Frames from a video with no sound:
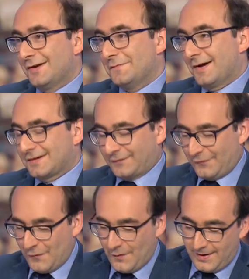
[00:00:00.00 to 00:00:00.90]
much
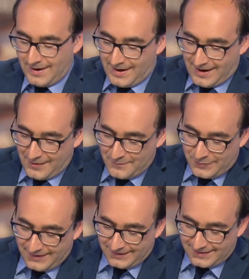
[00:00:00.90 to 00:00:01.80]
for uh,
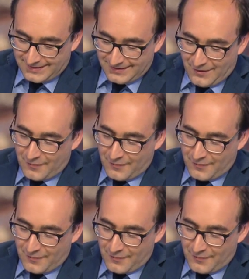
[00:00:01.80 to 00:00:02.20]
being uh, our